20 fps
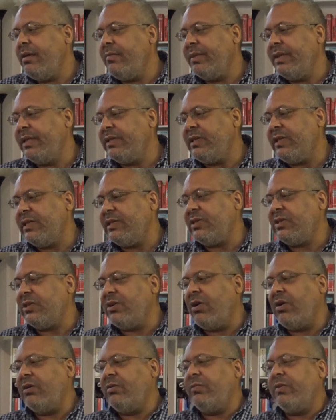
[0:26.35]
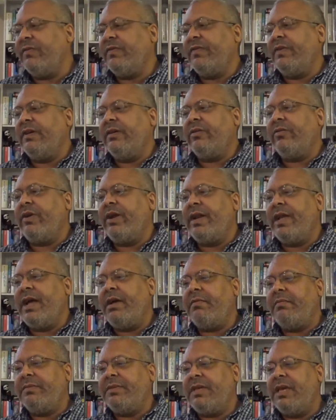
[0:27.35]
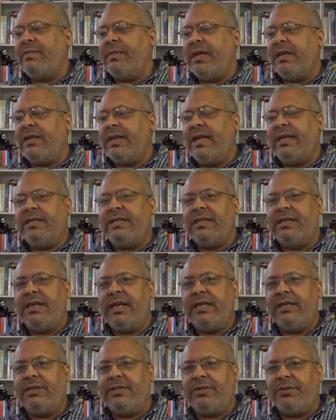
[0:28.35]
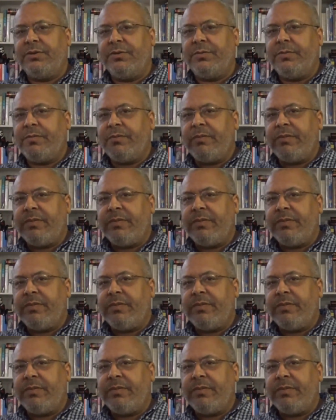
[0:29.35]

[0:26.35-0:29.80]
But let's get started with a great album that came out in 1992.